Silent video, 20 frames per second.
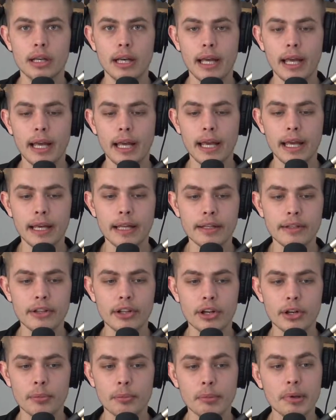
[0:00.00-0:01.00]
And
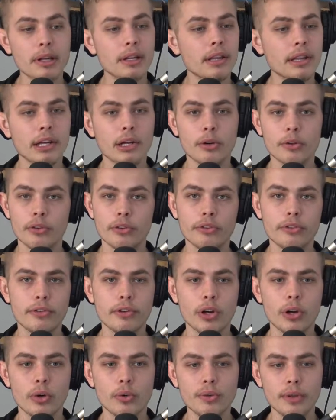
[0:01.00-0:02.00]
they're immediately going to the
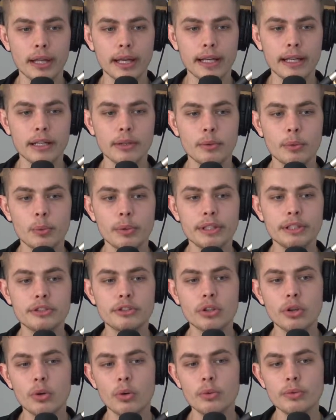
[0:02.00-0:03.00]
phone. Like we
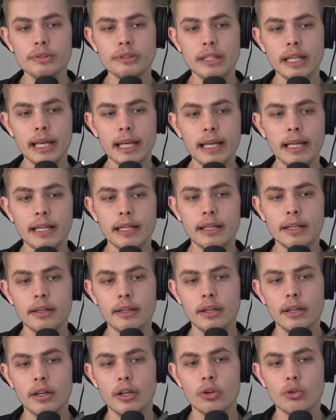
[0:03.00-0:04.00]
don't take
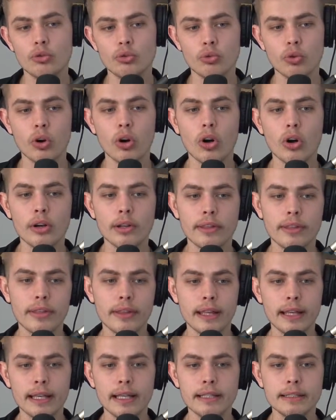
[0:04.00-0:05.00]
wrong
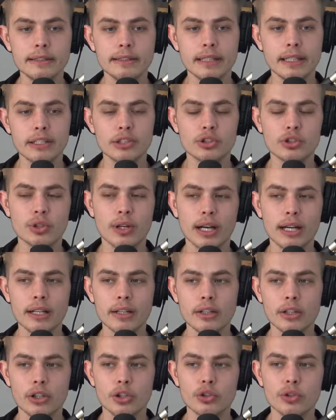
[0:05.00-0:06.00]
things and try
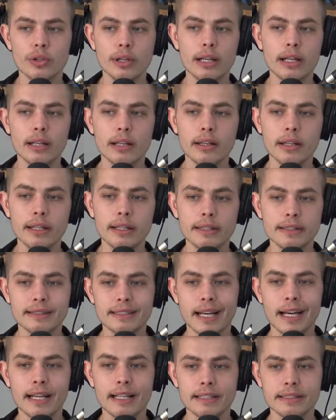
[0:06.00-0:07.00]
to critically
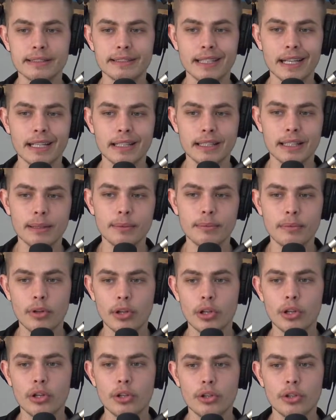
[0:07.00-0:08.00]
dissect them
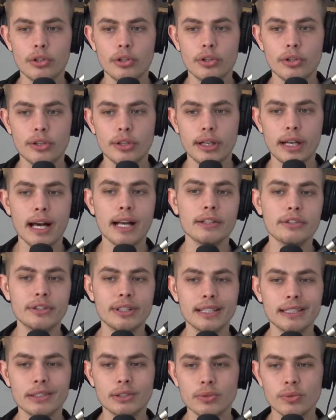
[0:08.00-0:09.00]
not to
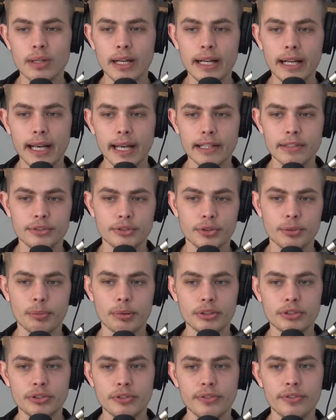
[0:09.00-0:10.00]
get the right answer,
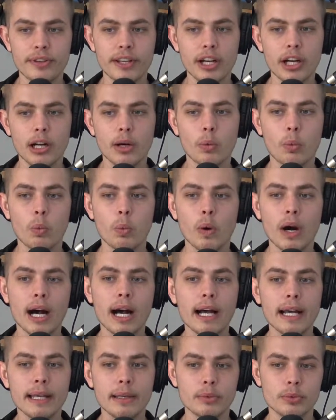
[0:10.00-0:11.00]
but to figure out
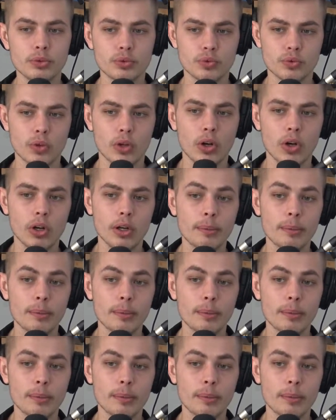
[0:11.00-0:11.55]
why it was wrong.